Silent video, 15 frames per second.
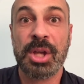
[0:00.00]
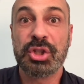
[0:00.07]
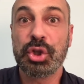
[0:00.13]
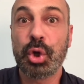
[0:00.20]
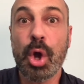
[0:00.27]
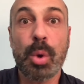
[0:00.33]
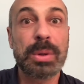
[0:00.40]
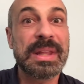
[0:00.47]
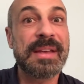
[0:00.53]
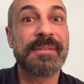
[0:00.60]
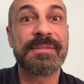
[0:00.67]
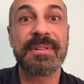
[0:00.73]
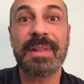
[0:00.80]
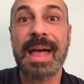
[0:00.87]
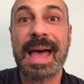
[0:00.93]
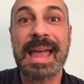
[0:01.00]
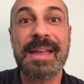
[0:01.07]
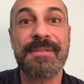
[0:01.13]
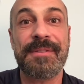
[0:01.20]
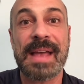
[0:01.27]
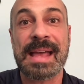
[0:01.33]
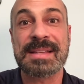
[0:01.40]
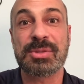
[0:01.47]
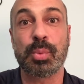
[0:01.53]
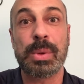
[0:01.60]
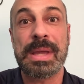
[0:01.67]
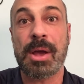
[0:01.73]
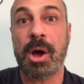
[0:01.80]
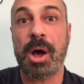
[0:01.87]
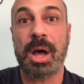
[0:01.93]
to go live life as
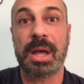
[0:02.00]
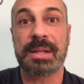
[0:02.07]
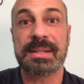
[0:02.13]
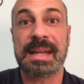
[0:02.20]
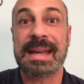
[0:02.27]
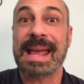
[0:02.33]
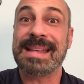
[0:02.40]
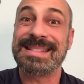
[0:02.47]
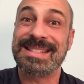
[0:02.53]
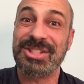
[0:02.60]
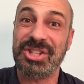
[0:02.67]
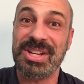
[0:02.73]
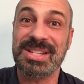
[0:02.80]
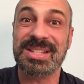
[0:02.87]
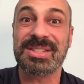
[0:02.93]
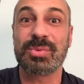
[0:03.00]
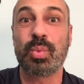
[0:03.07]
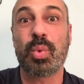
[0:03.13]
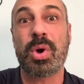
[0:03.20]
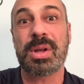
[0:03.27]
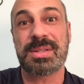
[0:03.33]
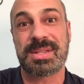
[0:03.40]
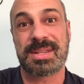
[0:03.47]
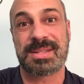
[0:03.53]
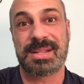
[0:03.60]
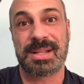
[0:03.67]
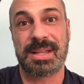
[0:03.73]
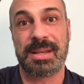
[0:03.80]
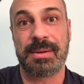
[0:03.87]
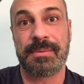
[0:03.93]
we ought and as Jesus wants us to
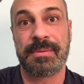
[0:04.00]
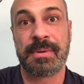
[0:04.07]
live.